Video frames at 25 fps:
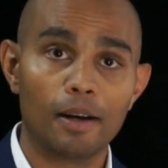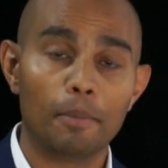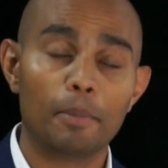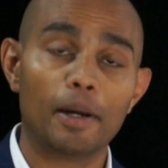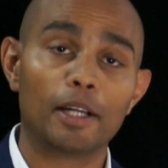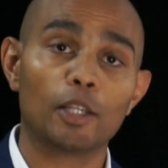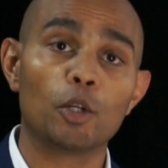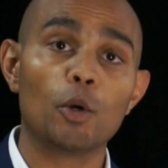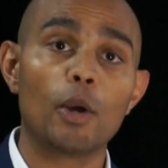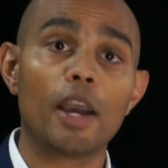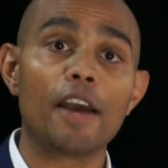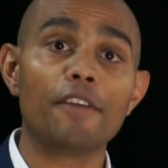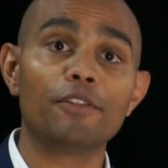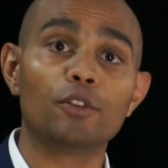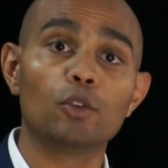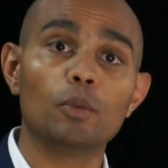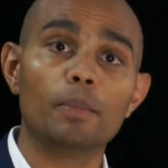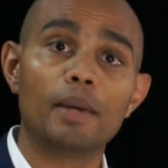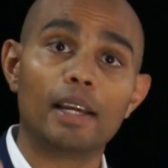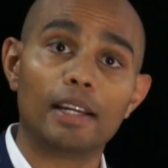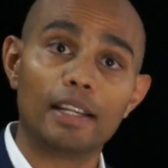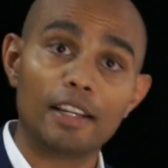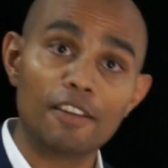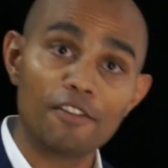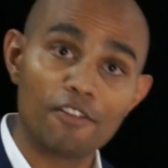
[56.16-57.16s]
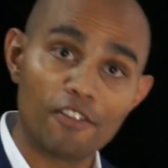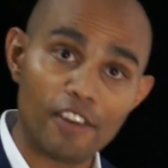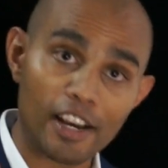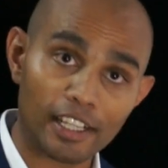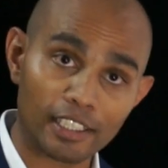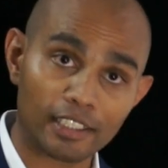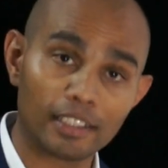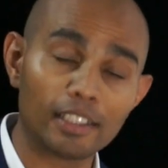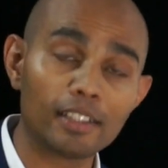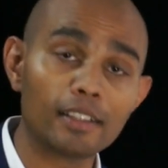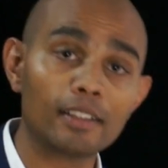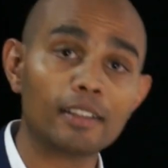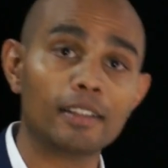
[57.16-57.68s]
but you have to be an
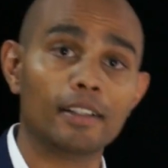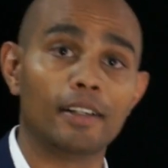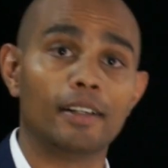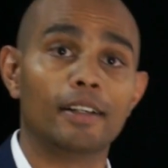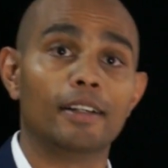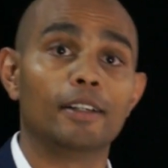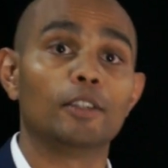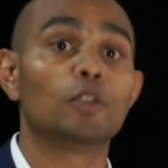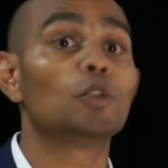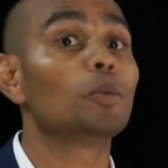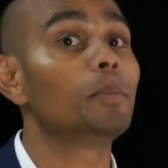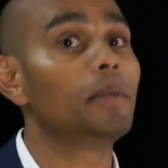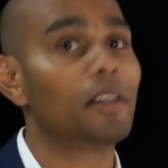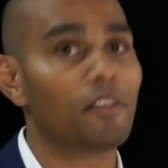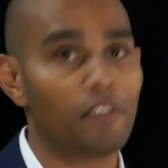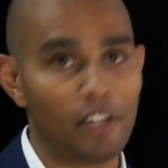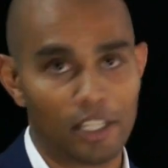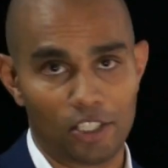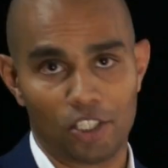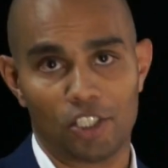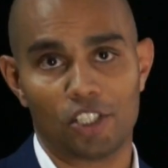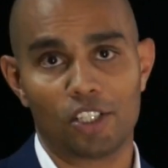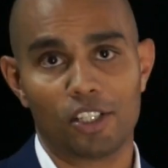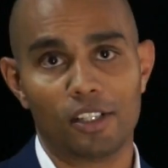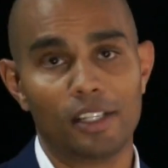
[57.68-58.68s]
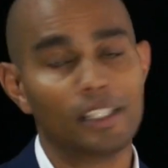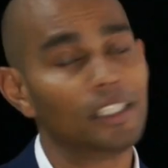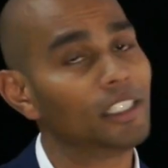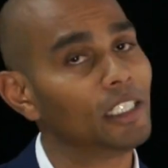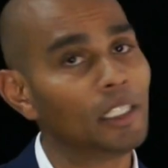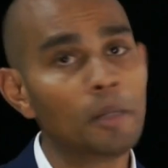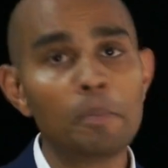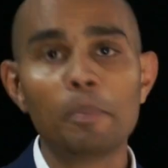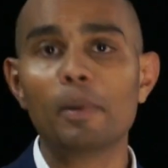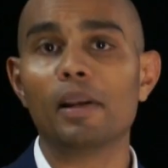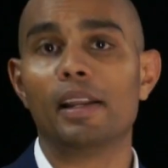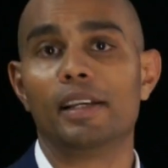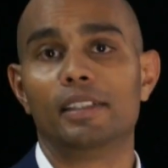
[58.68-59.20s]
investor to be rich.
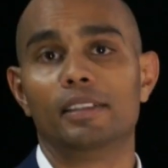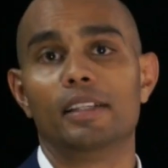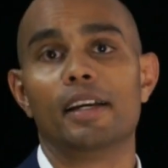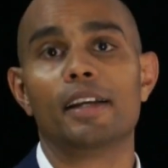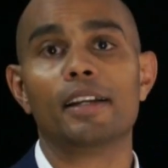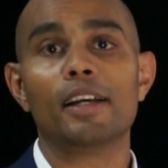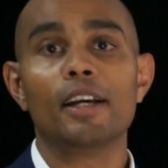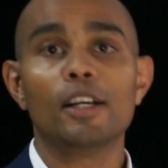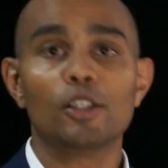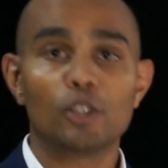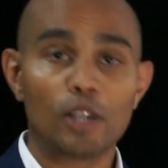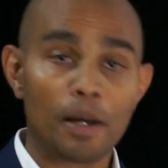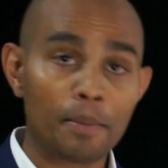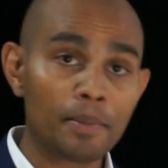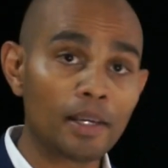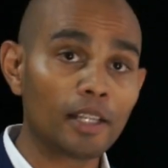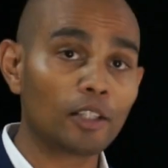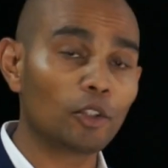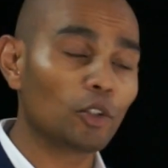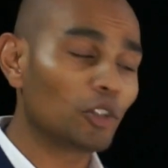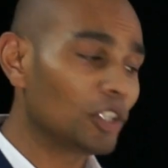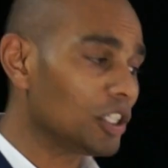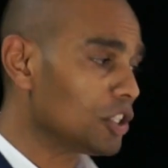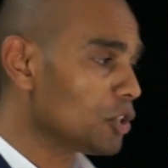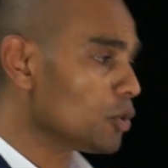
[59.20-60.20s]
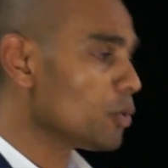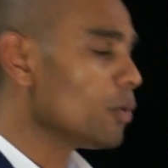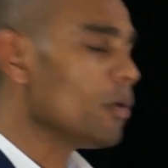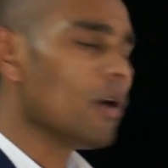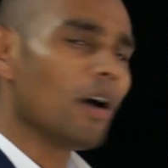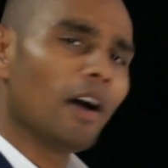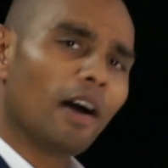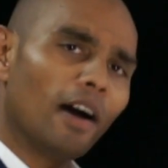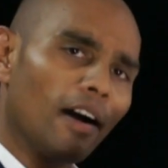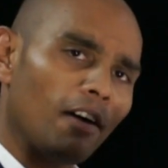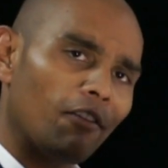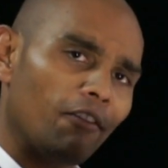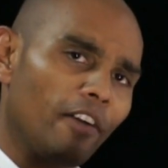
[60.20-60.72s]
Simple as that. So I'm here to teach
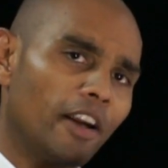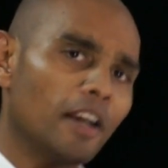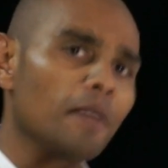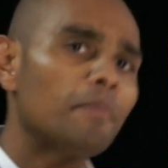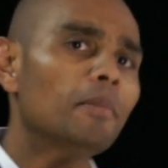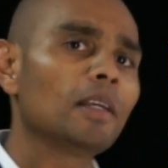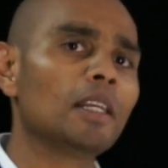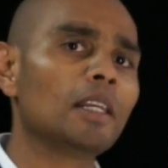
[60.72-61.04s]
you a very